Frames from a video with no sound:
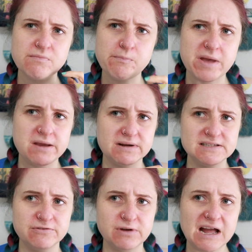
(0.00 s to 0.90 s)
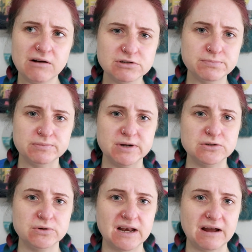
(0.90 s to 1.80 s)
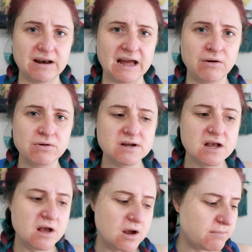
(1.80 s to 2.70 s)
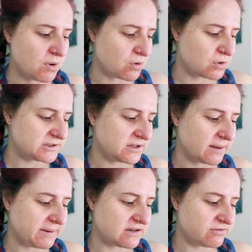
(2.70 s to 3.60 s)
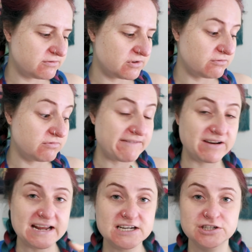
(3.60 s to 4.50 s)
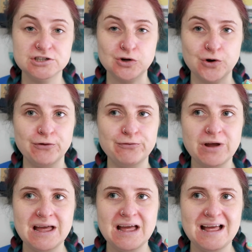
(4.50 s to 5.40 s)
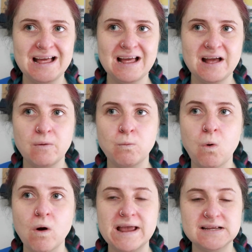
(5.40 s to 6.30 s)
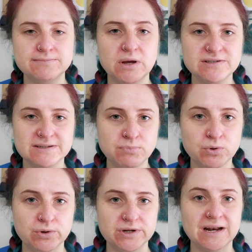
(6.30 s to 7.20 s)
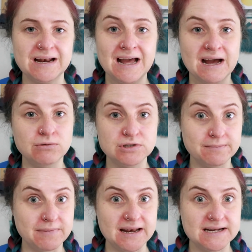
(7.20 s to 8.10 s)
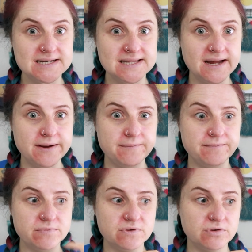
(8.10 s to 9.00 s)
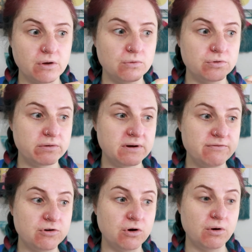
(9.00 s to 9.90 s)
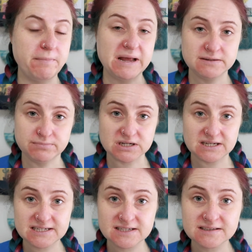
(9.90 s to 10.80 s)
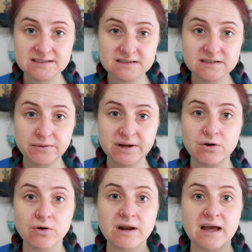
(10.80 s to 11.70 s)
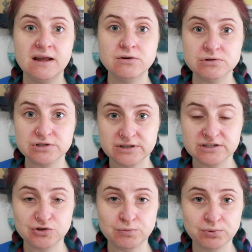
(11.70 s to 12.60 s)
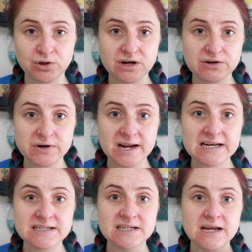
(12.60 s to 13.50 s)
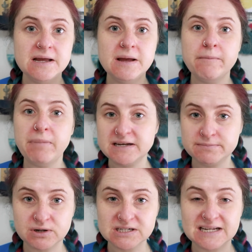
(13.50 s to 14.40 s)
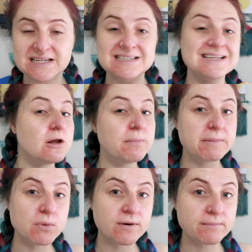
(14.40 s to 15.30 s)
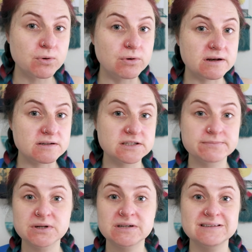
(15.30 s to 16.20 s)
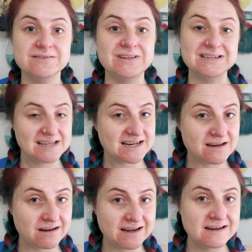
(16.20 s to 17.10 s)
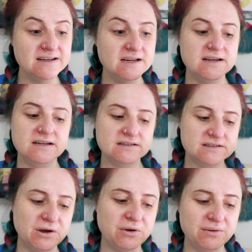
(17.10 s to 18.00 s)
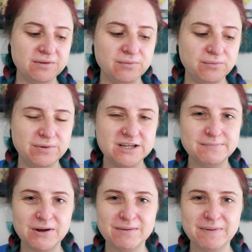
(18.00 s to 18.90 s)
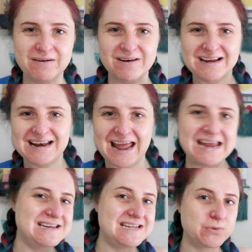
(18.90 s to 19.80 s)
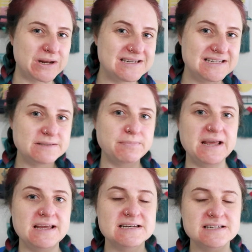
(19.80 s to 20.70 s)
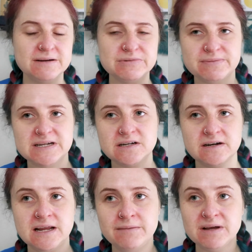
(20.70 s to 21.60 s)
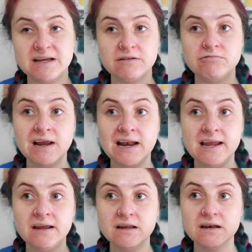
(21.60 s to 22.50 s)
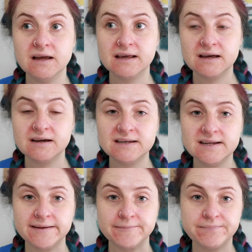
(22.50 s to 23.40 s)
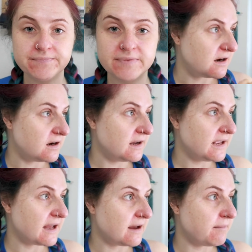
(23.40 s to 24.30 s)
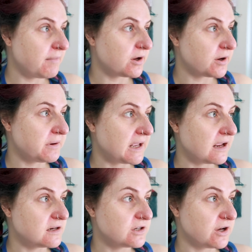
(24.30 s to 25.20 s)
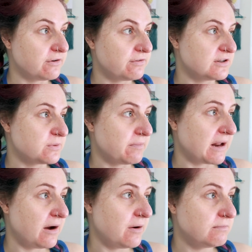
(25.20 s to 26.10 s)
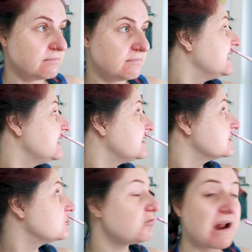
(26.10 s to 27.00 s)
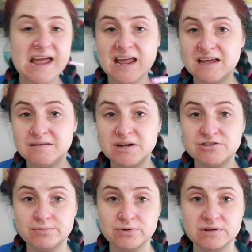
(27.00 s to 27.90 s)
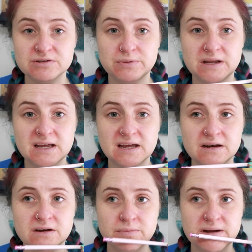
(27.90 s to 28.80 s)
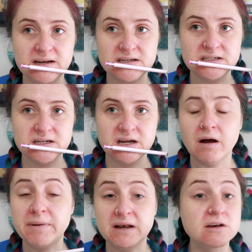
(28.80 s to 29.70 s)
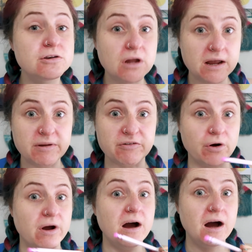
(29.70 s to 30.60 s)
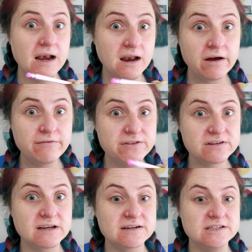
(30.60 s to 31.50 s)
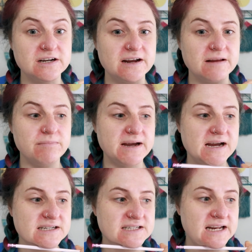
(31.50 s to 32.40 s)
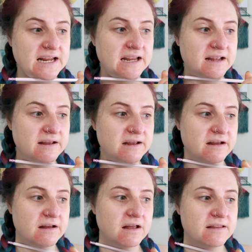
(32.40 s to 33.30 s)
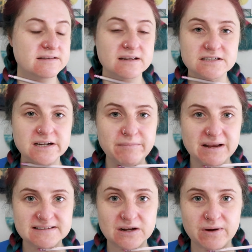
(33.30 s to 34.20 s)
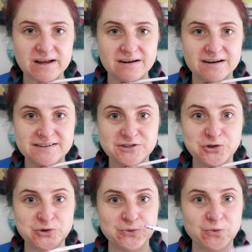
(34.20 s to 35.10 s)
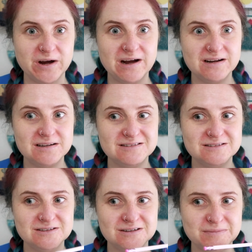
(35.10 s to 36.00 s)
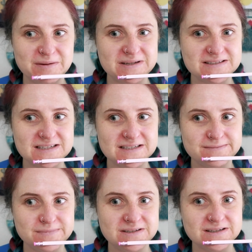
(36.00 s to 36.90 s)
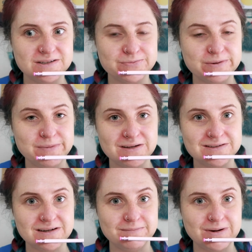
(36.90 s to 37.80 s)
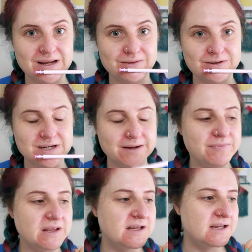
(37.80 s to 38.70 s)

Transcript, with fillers: make myself accountable by talking out loud, but also coming to the revelation of what is most important and how to manage that. So although I've got Better Brush Letters going on and also this new product range, Better Brush Letters is a little bit more important just because of the deadline. So we spoke about like an 80-20 split in terms of my time and I really like that idea. I am going to go for a swim now. It's grey and miserable this weekend, which, I mean, don't get me wrong, I love the sunshine, but actually uh, the sunshine makes it quite hard to work on my business because I just want to be outside and play all the time.